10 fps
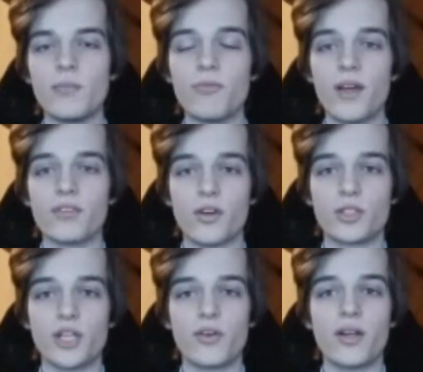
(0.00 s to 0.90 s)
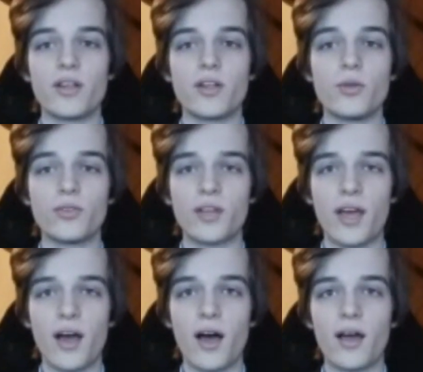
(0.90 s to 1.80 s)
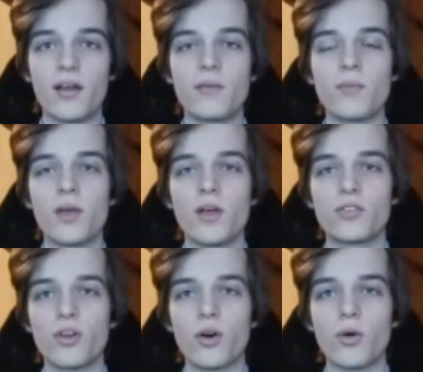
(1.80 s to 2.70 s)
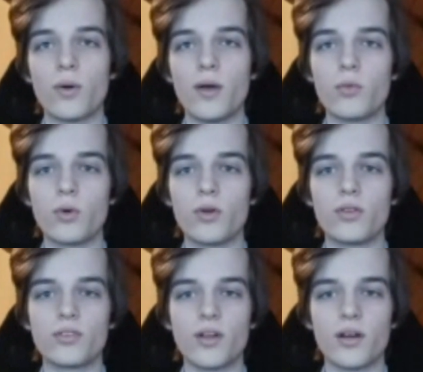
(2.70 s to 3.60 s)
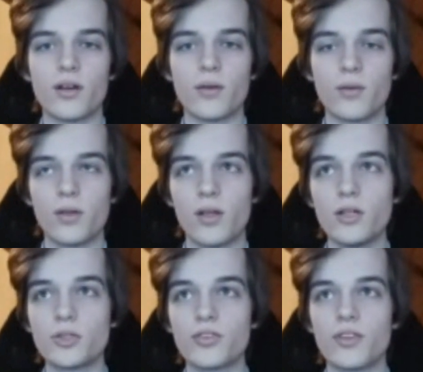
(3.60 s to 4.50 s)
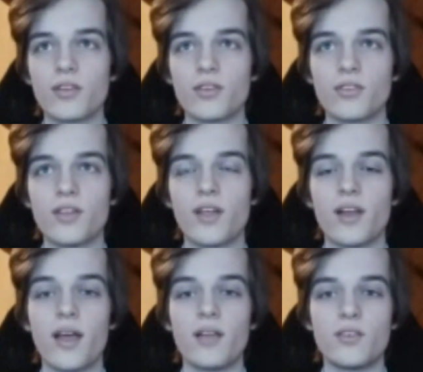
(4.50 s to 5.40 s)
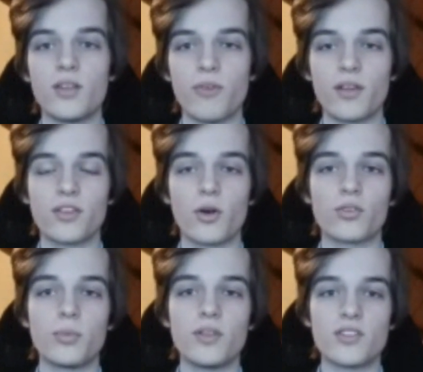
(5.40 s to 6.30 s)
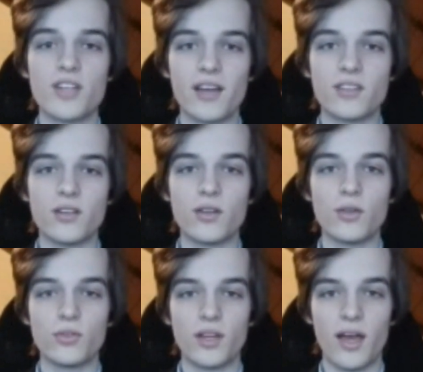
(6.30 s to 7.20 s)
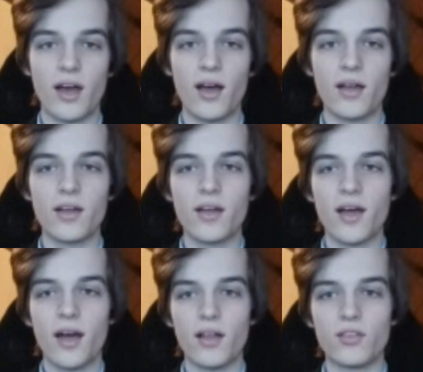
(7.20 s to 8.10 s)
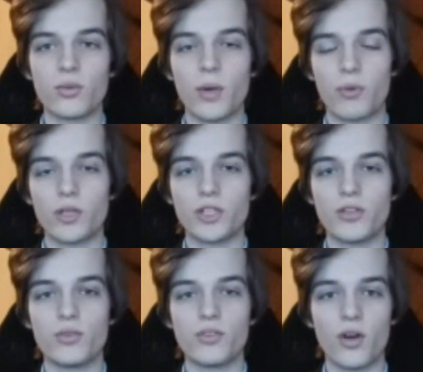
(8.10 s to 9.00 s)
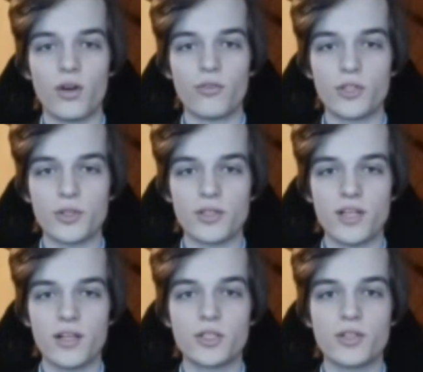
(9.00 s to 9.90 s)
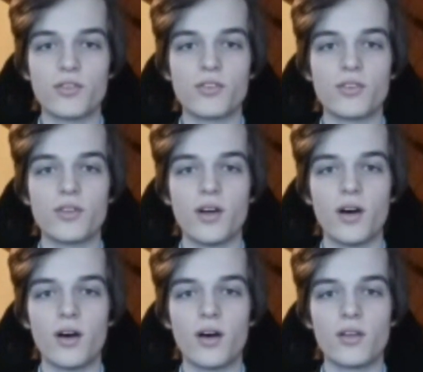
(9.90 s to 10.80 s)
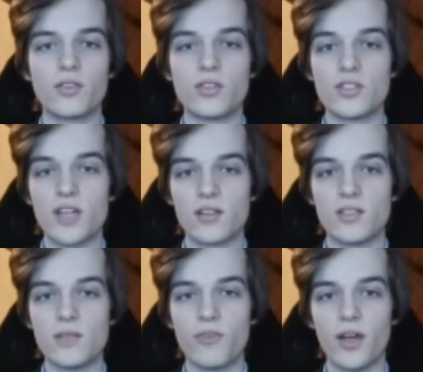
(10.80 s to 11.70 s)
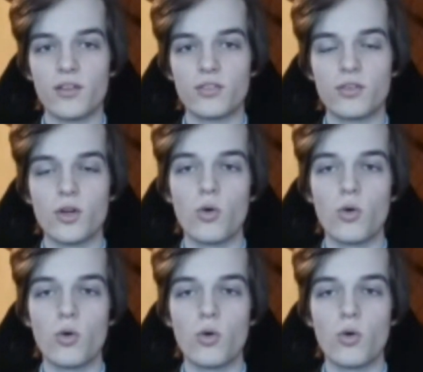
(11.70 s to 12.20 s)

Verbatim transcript: Deep fakes are generated using AI, so it was uh, interesting to see that deepfakes can also be detected using AI. And so my project uses artificial intelligence uh, to detect deepfakes,